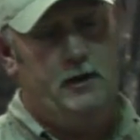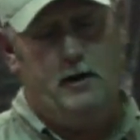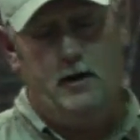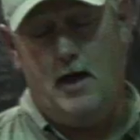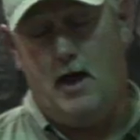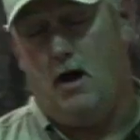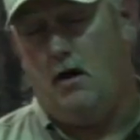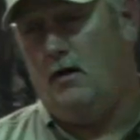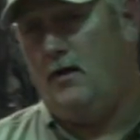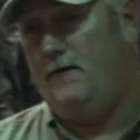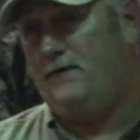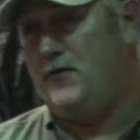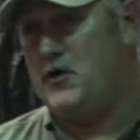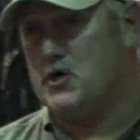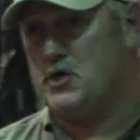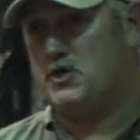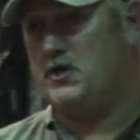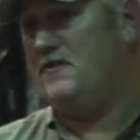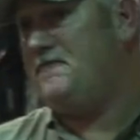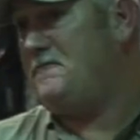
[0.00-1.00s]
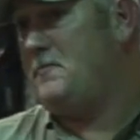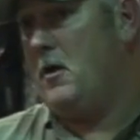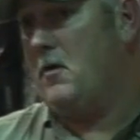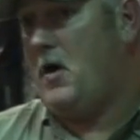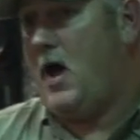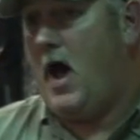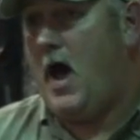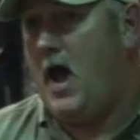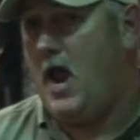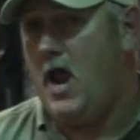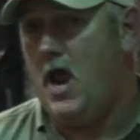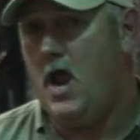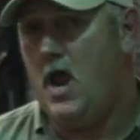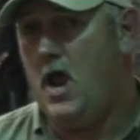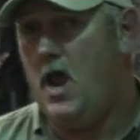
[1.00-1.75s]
Now, if you're a drift boat guy,